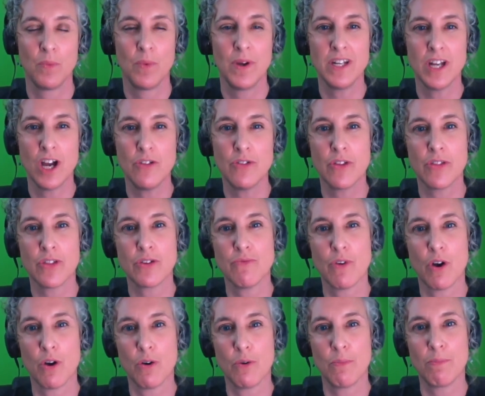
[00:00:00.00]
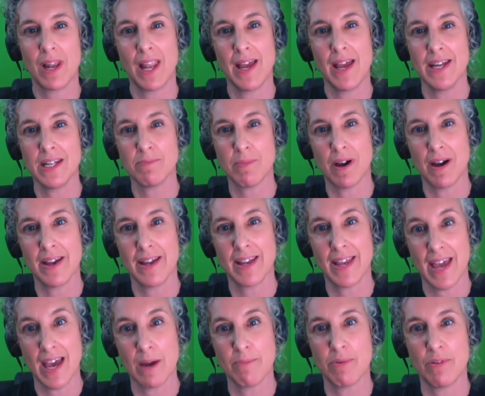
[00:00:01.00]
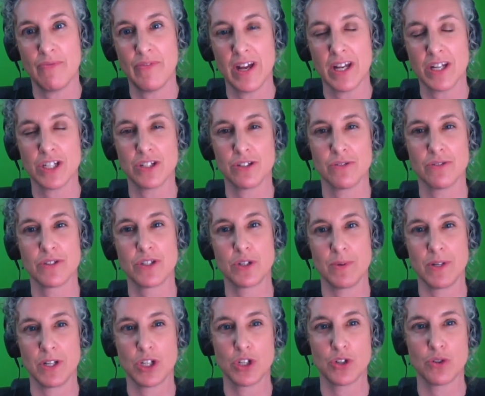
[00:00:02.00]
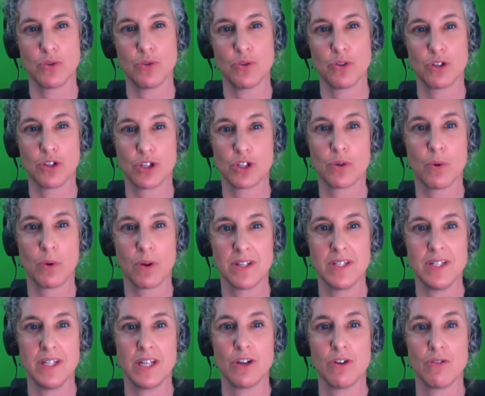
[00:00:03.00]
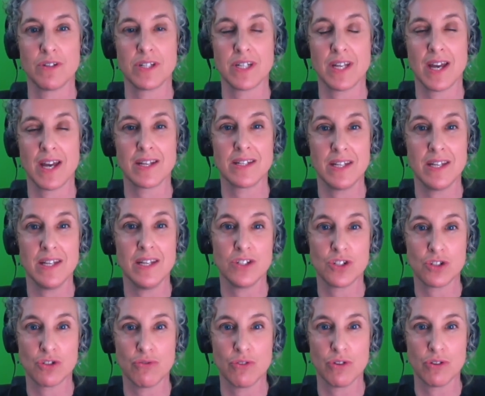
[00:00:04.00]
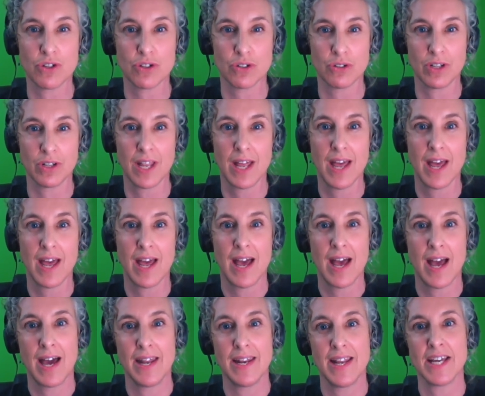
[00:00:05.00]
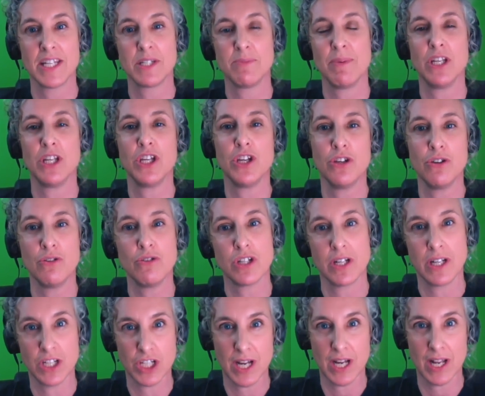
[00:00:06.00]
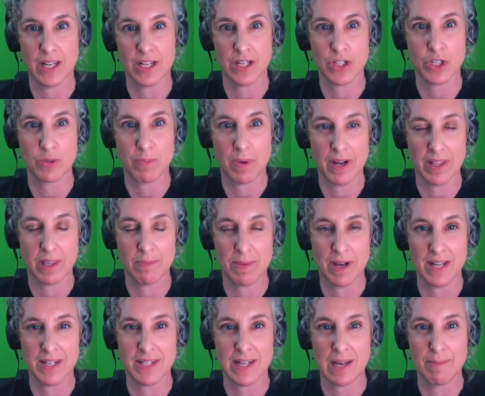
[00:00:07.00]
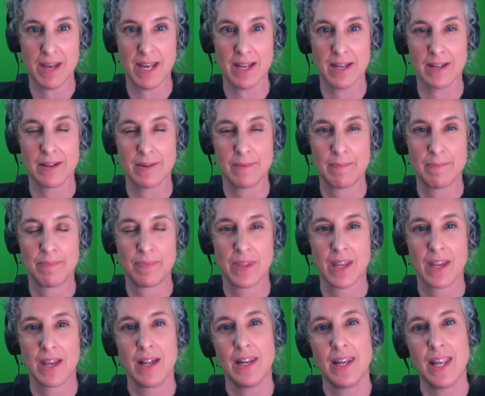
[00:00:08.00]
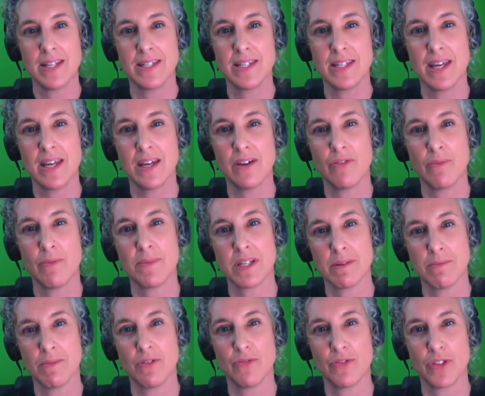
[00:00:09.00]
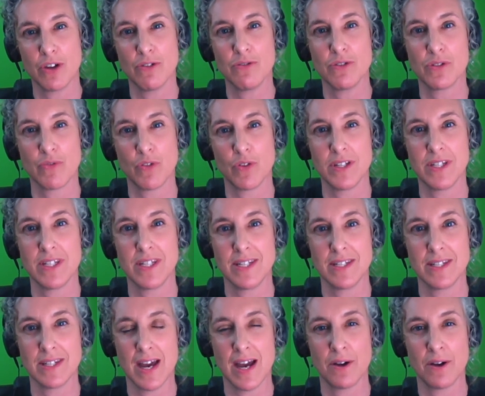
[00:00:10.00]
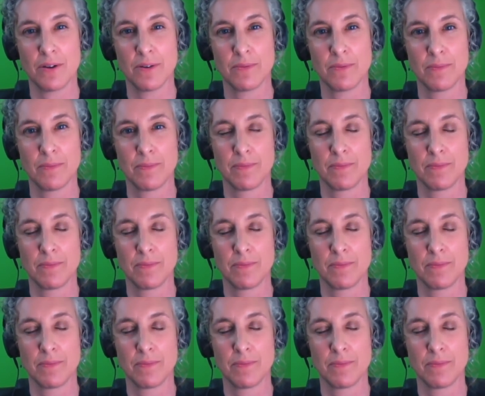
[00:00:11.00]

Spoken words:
We know that the role played by care professionals to ensure good quality contact is crucial and has been hugely challenged by the pandemic. Let's hear from some of those voices now.